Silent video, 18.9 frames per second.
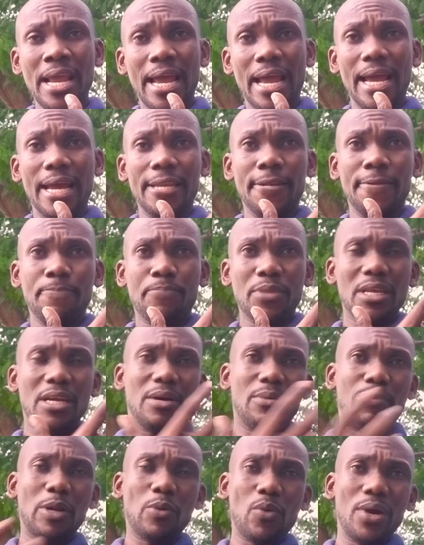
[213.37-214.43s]

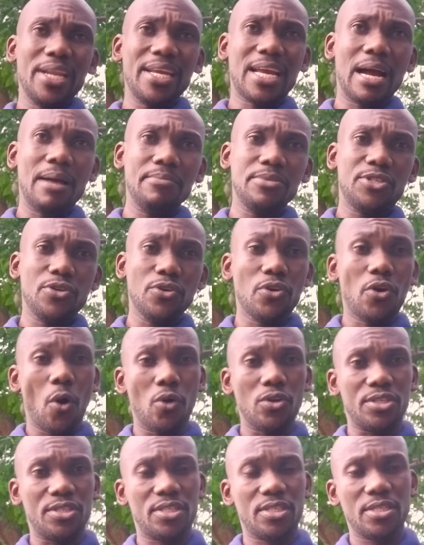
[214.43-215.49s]
But when it comes to
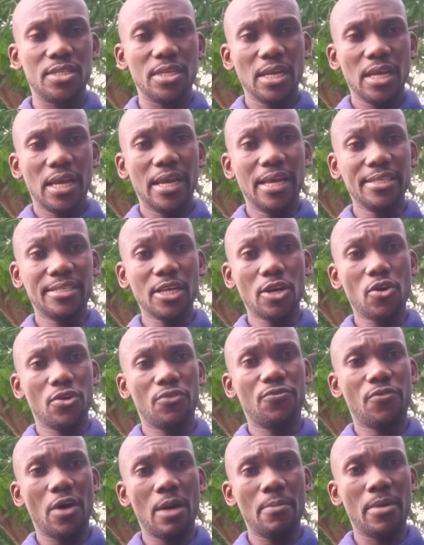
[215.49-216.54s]
goats, as a goat
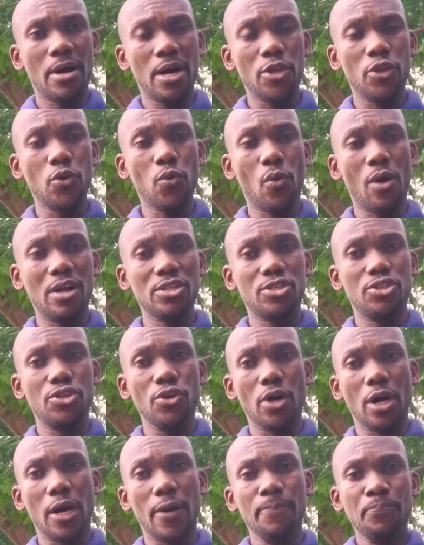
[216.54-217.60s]
farmer, you want
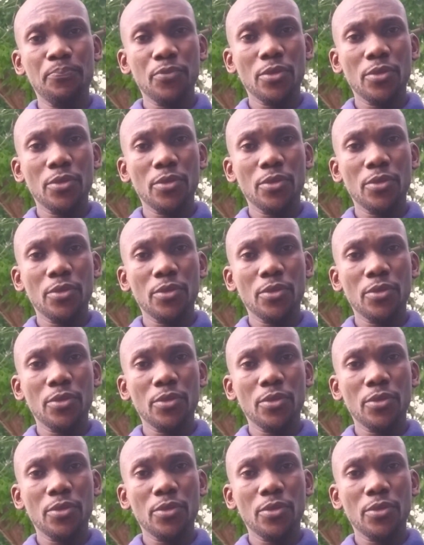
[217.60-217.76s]
your